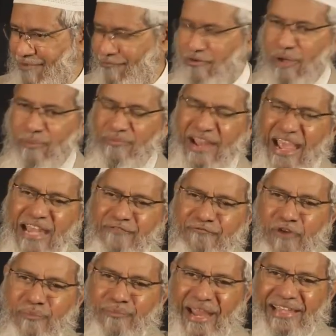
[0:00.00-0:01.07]
From
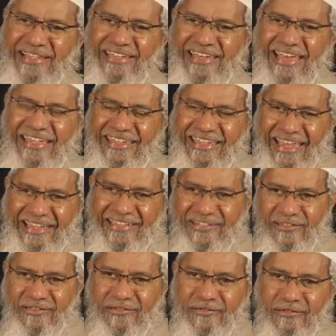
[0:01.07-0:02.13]
1988
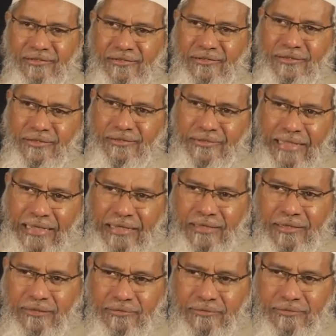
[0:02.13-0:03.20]

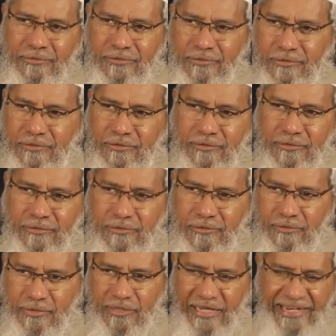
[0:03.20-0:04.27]
till
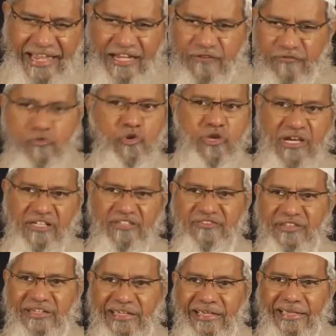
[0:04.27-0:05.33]
the next few
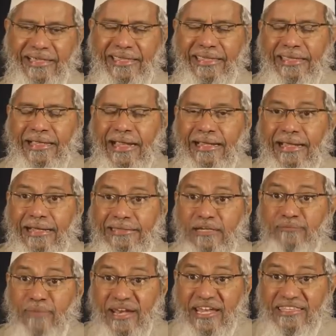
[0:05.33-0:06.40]
years, he
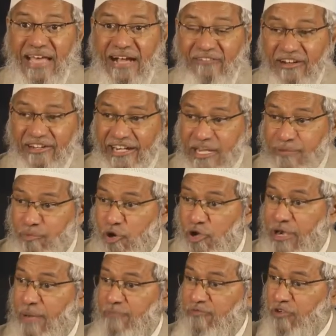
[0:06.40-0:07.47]
conducted many dawah training
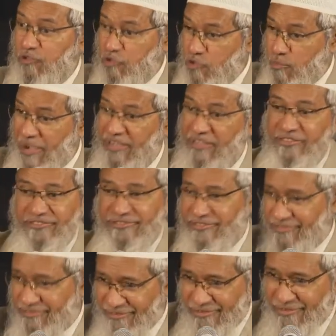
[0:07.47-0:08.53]
programs for 2
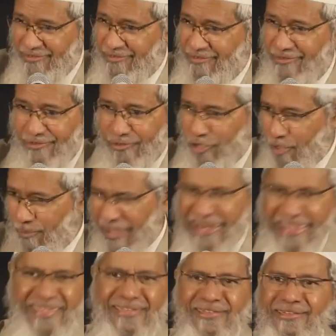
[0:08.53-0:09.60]
months, you know,
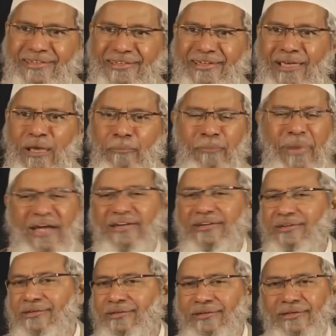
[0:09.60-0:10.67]
many,
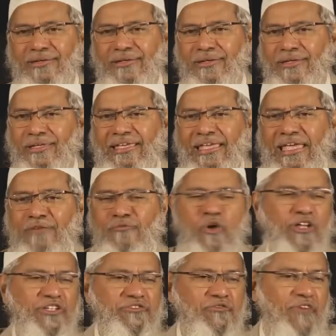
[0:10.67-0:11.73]
but he
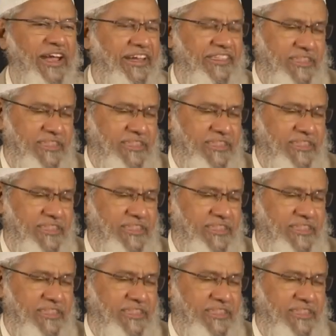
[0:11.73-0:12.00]
was very